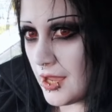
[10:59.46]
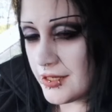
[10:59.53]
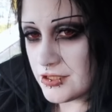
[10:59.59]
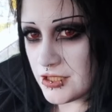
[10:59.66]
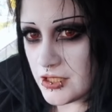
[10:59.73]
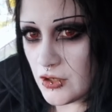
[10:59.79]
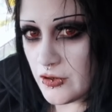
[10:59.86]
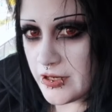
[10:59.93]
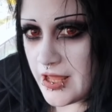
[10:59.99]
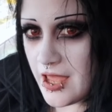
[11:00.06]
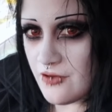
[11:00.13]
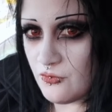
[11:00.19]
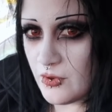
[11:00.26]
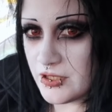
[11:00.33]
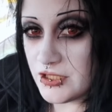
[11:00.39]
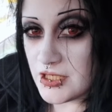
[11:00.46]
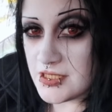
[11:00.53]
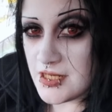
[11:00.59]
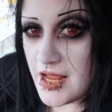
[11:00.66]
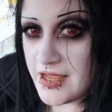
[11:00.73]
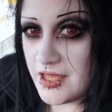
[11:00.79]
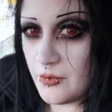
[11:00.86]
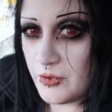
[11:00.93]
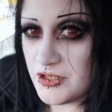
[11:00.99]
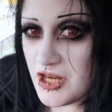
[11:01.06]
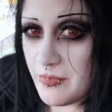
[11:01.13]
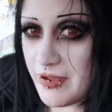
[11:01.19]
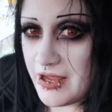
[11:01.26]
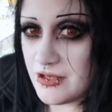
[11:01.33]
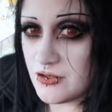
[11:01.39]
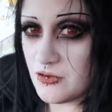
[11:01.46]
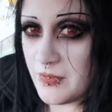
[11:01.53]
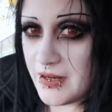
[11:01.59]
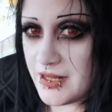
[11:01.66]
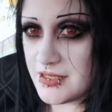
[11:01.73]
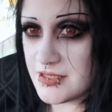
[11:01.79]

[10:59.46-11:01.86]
I actually already have one just like it, which I painted already,